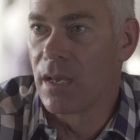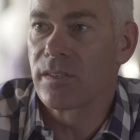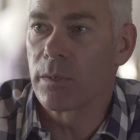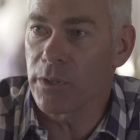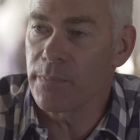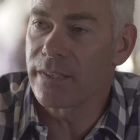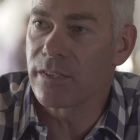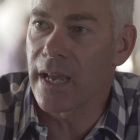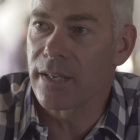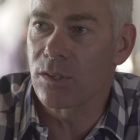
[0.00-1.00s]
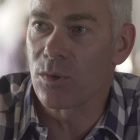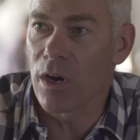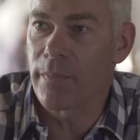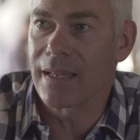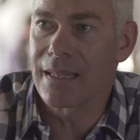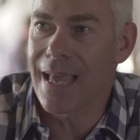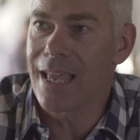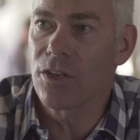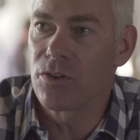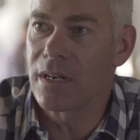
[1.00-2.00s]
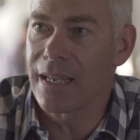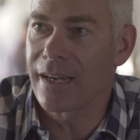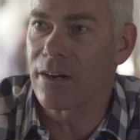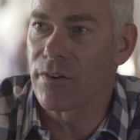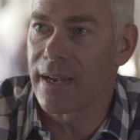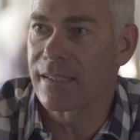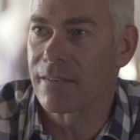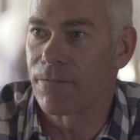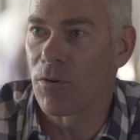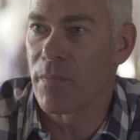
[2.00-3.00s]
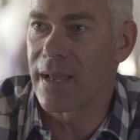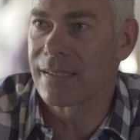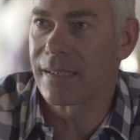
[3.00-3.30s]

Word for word: So with me today to talk about that unique racing format